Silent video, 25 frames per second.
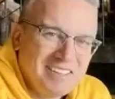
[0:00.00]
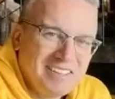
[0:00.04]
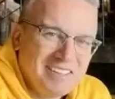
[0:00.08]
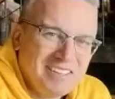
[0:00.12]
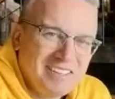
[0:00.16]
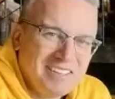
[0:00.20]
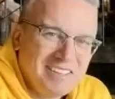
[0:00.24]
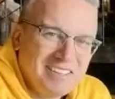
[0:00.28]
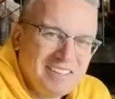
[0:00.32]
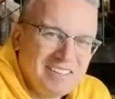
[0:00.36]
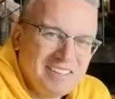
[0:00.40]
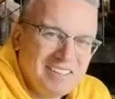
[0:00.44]

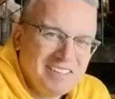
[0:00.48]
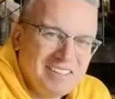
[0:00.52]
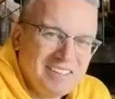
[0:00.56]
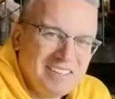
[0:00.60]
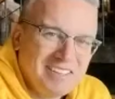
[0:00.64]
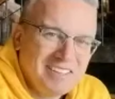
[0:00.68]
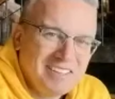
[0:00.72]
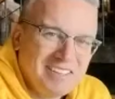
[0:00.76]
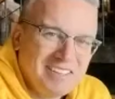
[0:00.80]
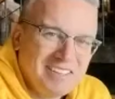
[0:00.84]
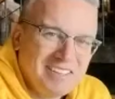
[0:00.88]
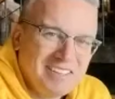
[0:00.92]

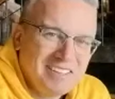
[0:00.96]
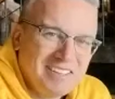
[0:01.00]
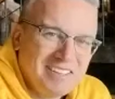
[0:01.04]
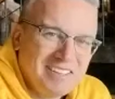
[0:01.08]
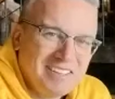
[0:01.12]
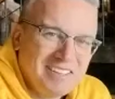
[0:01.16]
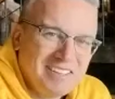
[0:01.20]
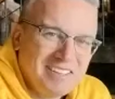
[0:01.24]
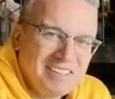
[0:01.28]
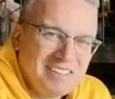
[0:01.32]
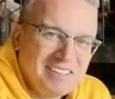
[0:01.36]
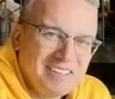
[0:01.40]

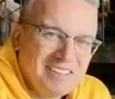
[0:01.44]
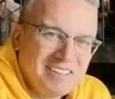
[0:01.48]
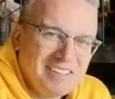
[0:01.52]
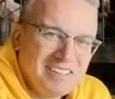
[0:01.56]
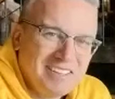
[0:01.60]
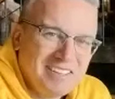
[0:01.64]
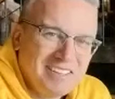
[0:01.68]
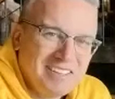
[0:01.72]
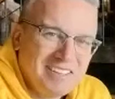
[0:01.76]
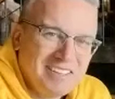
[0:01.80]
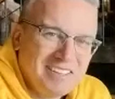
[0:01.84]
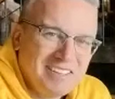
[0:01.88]

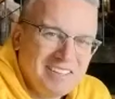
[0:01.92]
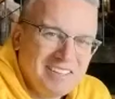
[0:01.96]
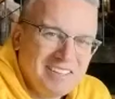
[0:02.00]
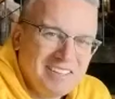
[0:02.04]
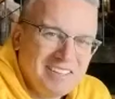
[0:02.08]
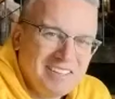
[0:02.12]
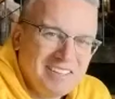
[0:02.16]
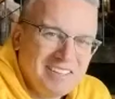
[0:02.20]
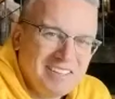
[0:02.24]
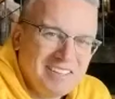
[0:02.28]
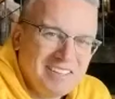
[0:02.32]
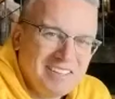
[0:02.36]

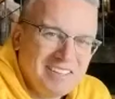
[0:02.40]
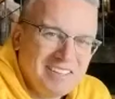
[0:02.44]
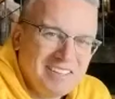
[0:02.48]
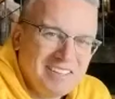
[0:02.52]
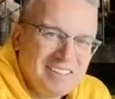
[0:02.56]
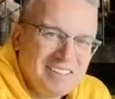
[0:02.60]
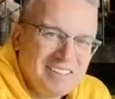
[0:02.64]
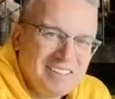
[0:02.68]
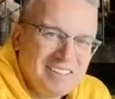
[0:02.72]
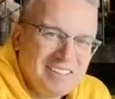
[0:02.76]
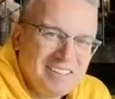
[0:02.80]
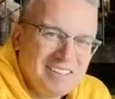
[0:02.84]

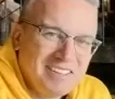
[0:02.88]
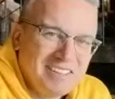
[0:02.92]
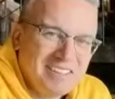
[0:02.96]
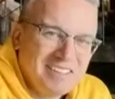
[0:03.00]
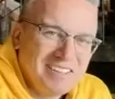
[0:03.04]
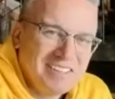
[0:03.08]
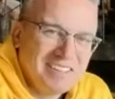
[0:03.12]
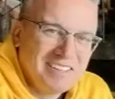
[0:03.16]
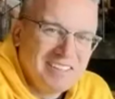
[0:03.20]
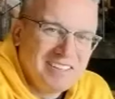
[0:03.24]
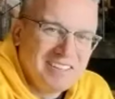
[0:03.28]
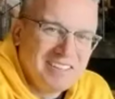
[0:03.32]

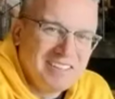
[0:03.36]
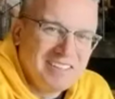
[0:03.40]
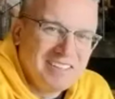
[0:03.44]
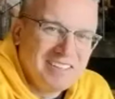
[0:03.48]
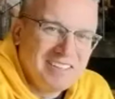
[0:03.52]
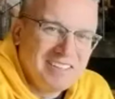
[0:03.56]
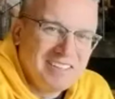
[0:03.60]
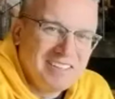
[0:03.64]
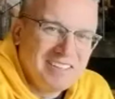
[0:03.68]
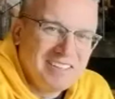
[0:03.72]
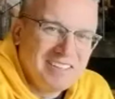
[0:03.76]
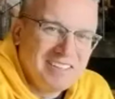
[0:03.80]

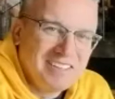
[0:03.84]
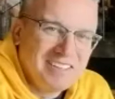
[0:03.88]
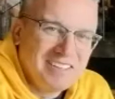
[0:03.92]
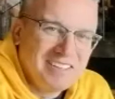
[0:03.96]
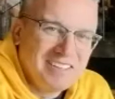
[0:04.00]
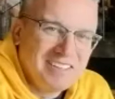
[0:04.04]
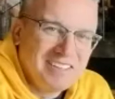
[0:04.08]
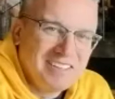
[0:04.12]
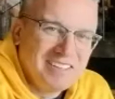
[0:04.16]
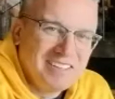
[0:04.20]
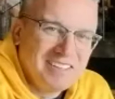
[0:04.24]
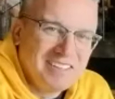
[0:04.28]

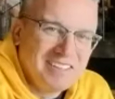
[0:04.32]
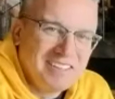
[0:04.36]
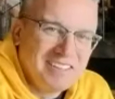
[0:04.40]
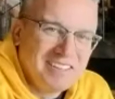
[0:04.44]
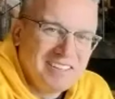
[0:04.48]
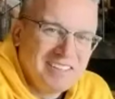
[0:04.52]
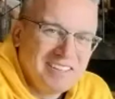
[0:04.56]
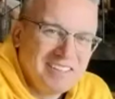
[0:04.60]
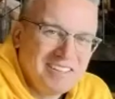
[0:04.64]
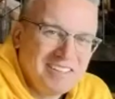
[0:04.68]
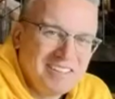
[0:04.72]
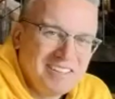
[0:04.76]

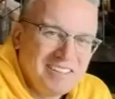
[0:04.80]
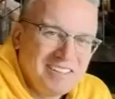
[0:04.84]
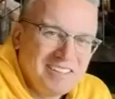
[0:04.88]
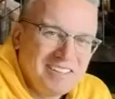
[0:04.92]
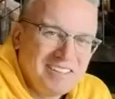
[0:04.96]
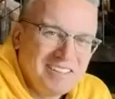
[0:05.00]
This person isn't speaking.